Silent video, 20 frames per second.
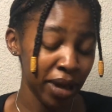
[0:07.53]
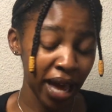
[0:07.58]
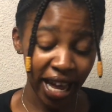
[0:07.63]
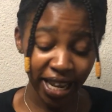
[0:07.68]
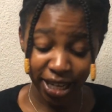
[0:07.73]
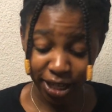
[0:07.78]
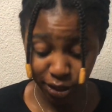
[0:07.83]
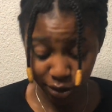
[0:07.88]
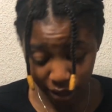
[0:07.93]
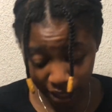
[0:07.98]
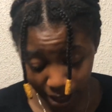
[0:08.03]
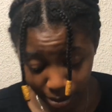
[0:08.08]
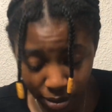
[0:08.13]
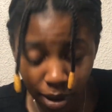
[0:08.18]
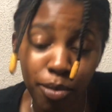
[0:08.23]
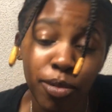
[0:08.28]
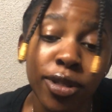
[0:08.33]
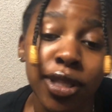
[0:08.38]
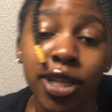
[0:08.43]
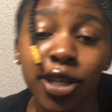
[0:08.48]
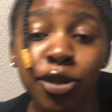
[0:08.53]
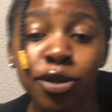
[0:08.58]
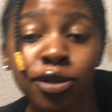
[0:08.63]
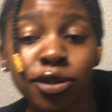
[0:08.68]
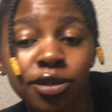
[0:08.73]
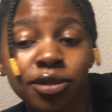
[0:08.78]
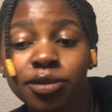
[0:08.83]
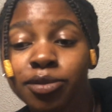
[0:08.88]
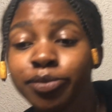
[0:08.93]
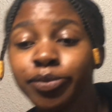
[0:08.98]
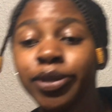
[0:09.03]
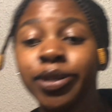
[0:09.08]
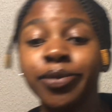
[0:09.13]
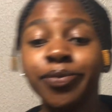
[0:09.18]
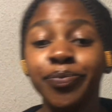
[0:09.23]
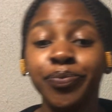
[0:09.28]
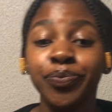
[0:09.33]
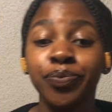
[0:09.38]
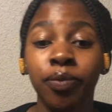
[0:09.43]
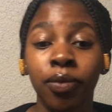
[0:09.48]
I need to come up with a YouTube
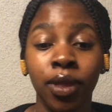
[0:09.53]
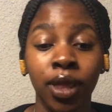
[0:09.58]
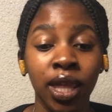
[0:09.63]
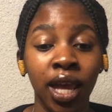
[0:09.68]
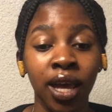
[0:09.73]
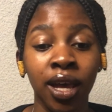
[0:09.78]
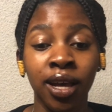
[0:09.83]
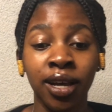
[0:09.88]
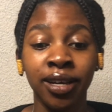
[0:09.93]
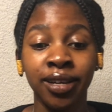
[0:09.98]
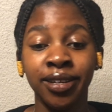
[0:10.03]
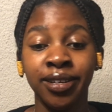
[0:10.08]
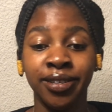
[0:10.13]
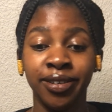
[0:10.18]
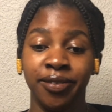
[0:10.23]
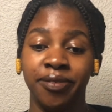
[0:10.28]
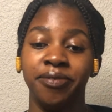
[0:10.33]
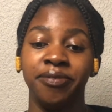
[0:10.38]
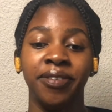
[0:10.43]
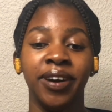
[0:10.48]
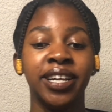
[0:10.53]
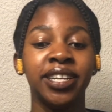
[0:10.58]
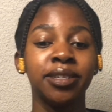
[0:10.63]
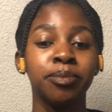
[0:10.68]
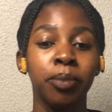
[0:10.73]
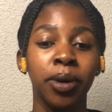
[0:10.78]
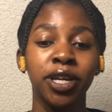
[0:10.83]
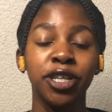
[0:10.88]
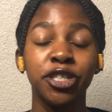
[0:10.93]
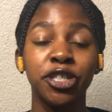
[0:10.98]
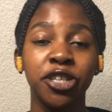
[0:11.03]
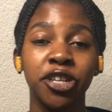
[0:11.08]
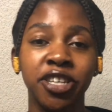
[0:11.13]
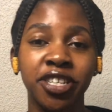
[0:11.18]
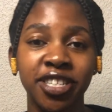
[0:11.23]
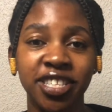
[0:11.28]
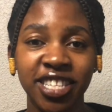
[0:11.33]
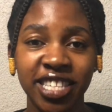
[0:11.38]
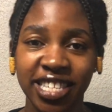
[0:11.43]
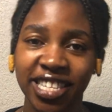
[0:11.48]
fund my
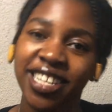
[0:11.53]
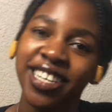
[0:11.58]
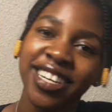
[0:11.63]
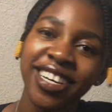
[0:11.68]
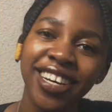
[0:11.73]
shirts.